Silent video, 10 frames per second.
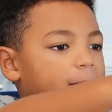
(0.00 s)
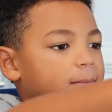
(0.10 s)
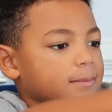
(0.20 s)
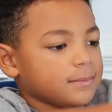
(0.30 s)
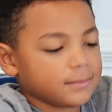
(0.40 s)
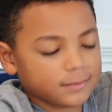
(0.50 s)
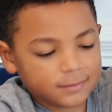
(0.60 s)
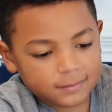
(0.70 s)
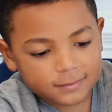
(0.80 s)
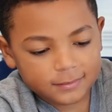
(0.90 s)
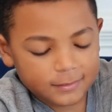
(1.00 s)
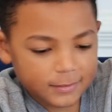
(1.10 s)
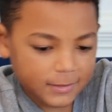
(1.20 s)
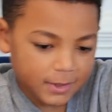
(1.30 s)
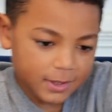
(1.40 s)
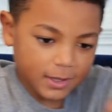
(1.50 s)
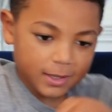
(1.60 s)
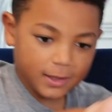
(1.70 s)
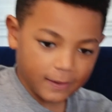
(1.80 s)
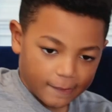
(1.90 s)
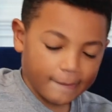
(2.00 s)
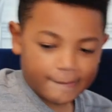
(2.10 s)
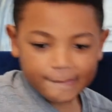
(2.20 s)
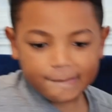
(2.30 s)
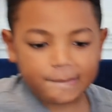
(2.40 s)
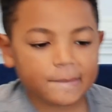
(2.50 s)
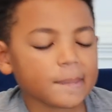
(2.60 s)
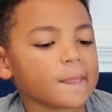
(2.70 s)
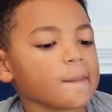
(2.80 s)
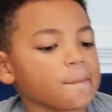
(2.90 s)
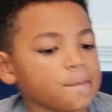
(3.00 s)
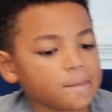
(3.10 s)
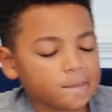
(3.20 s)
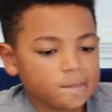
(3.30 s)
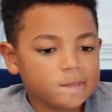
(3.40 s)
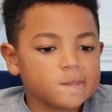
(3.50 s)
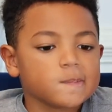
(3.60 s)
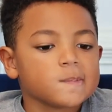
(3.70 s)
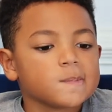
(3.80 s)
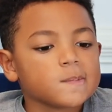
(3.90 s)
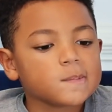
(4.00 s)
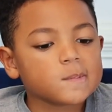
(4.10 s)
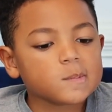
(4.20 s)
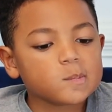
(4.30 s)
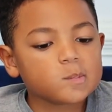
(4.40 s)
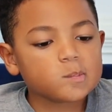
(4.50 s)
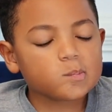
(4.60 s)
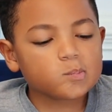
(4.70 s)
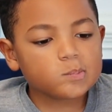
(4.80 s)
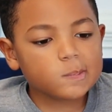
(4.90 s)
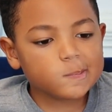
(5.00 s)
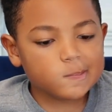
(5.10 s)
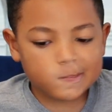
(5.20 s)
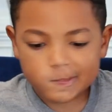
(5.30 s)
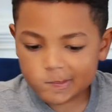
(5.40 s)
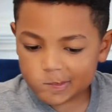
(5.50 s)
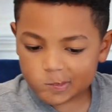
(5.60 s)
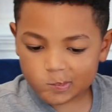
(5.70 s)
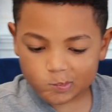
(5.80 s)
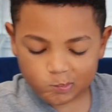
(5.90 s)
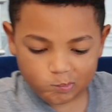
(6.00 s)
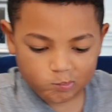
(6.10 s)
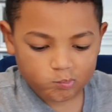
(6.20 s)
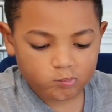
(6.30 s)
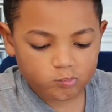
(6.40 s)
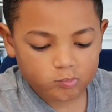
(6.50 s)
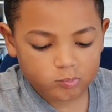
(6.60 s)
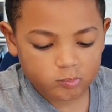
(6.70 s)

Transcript: [no speech]